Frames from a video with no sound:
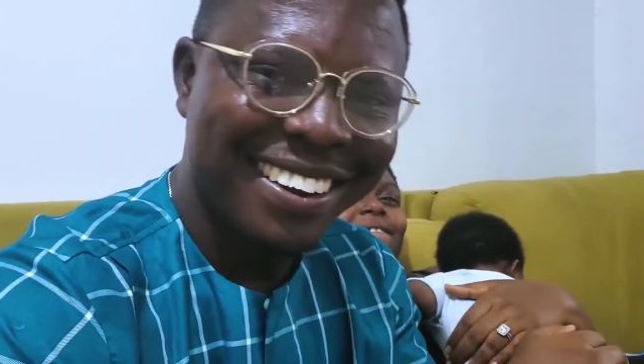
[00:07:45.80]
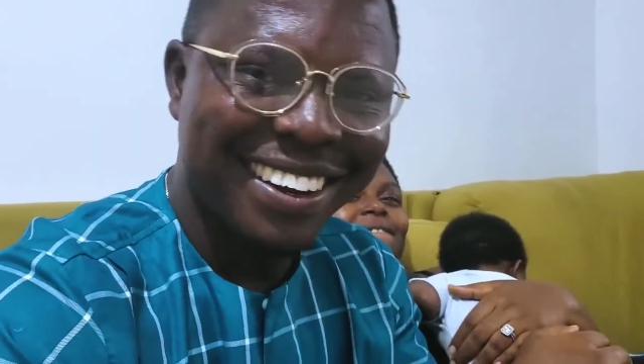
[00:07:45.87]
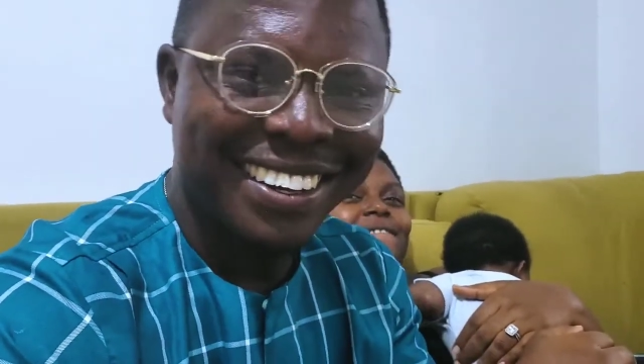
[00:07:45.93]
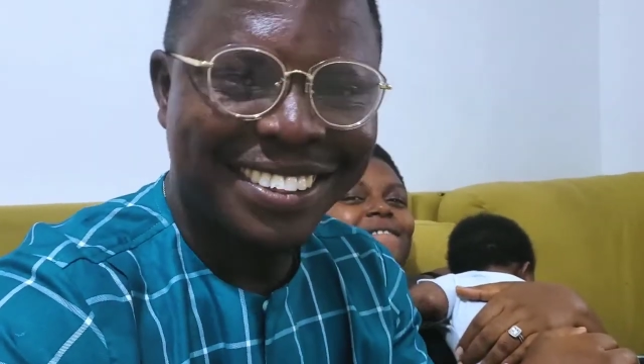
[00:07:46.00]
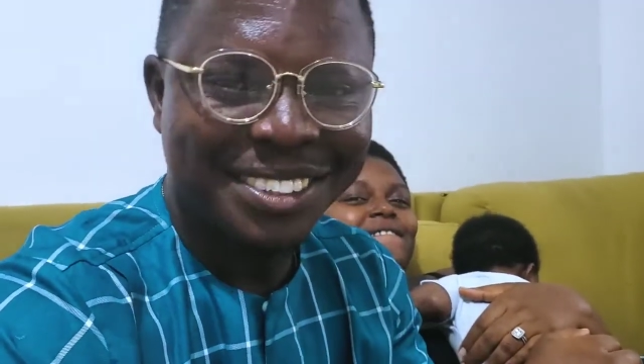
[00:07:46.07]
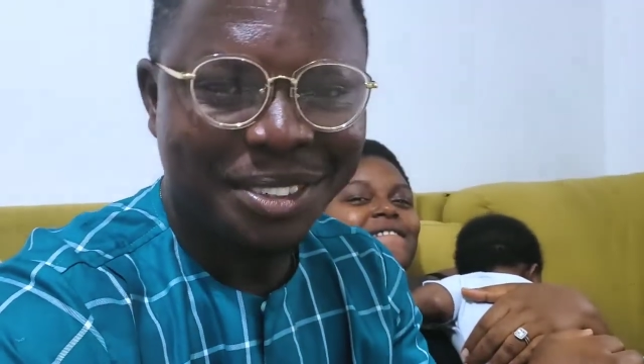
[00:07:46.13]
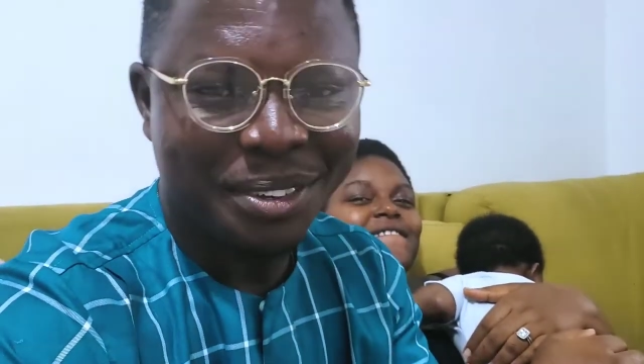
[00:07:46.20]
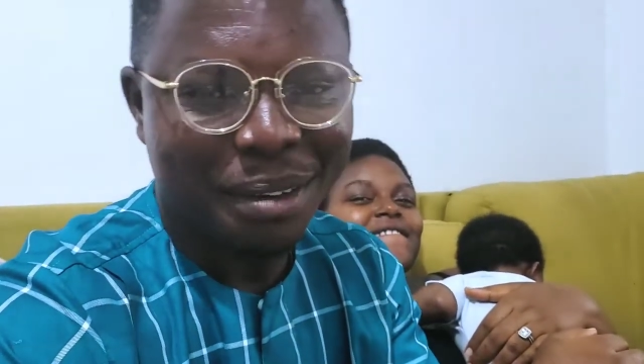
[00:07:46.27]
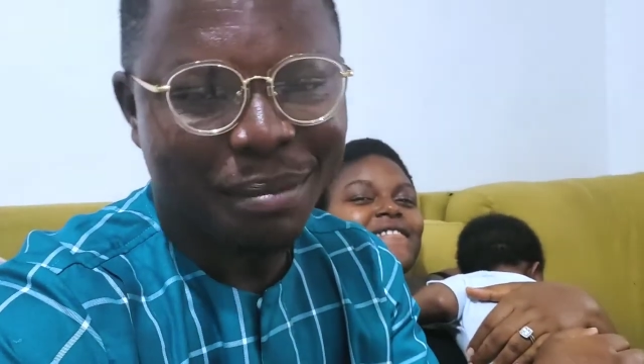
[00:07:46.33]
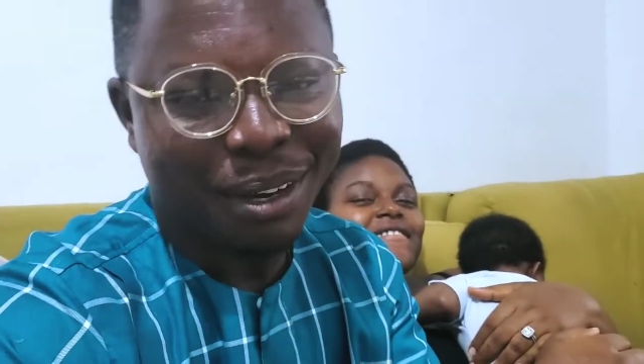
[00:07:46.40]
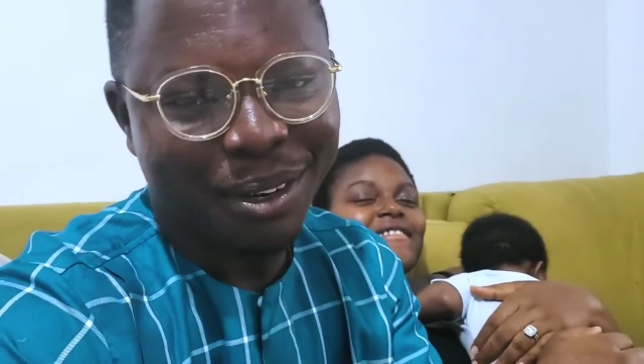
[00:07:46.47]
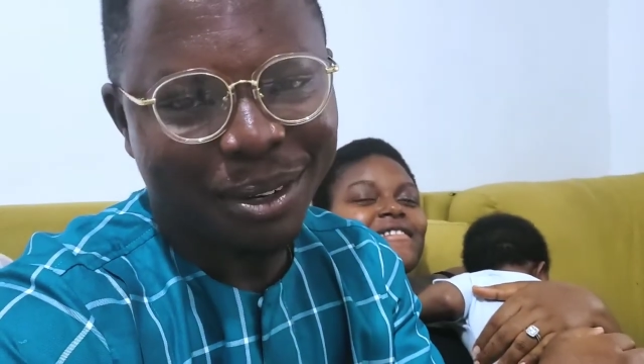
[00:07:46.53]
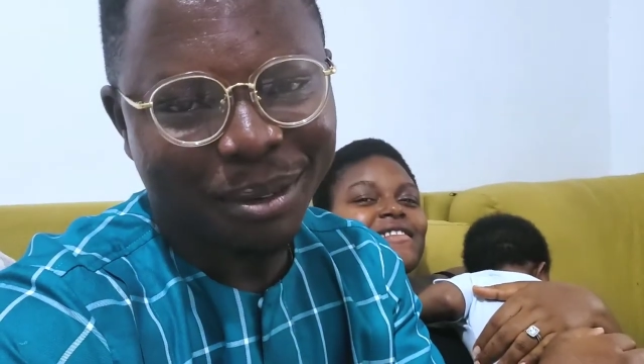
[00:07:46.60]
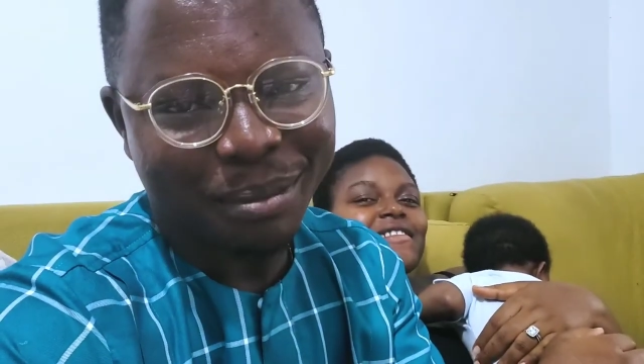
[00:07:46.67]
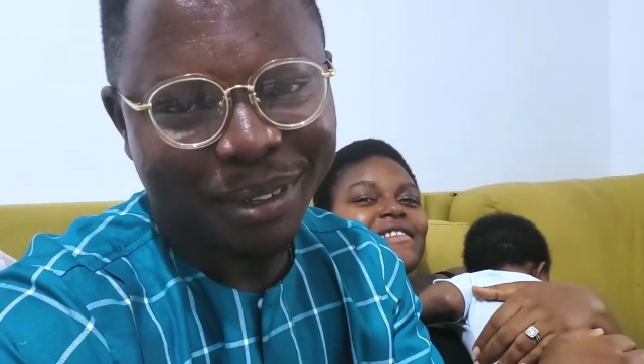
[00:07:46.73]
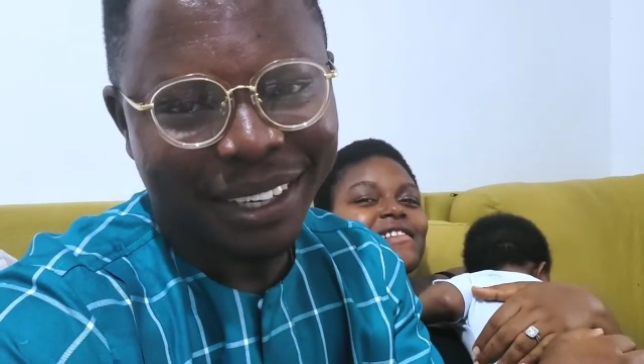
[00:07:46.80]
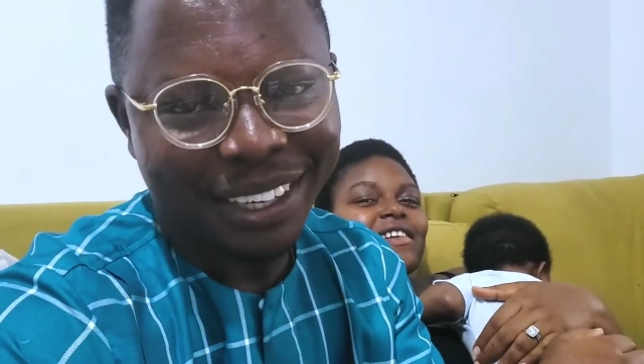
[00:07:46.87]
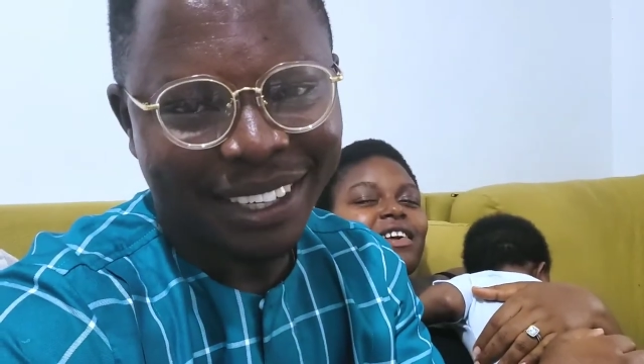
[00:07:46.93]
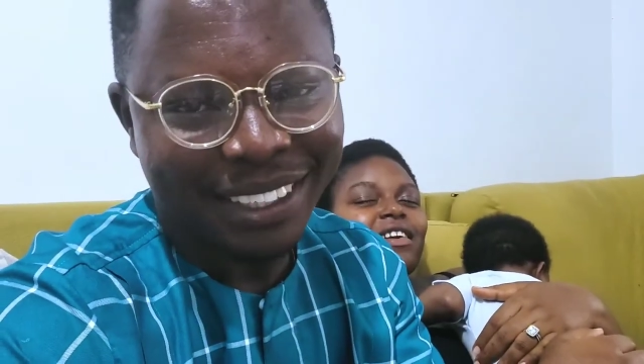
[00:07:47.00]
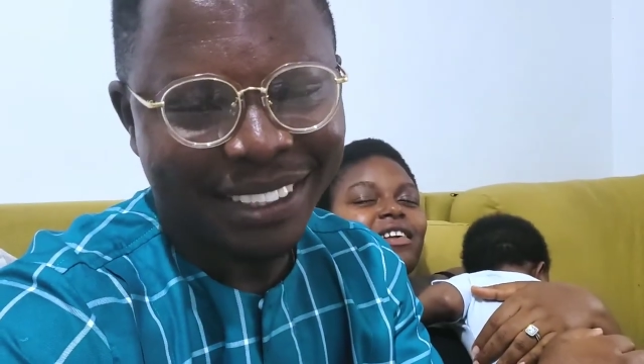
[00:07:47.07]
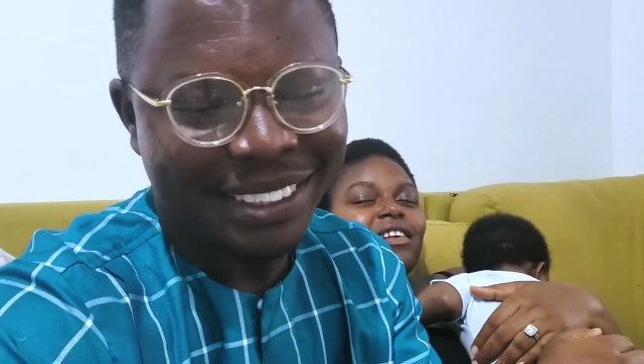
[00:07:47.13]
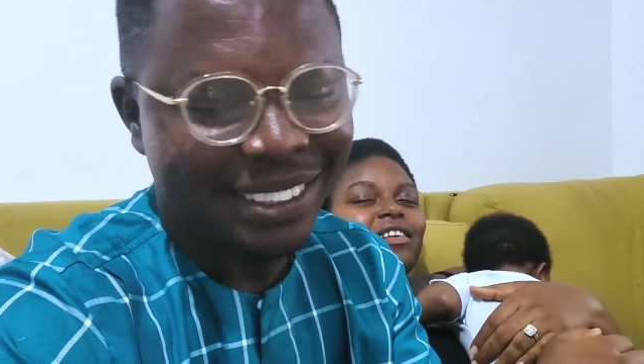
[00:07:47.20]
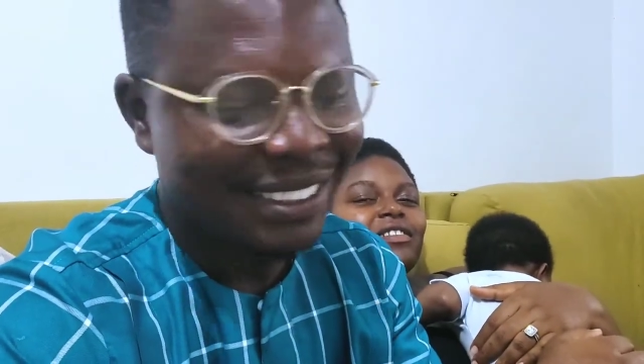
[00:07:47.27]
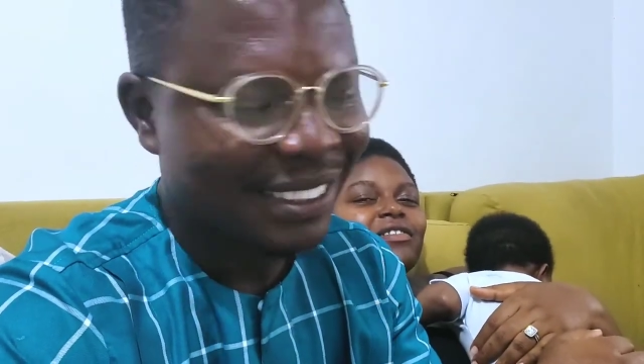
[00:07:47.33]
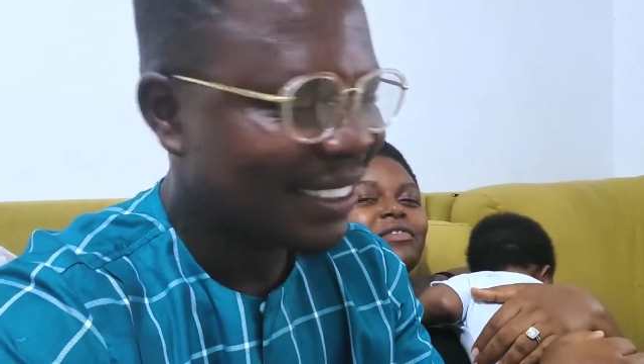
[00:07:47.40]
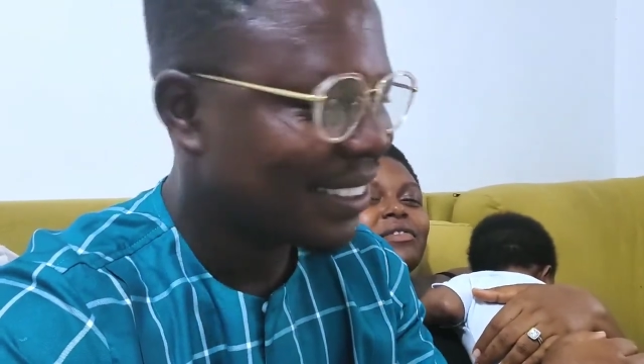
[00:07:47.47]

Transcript: All right, so you're back home, and yeah.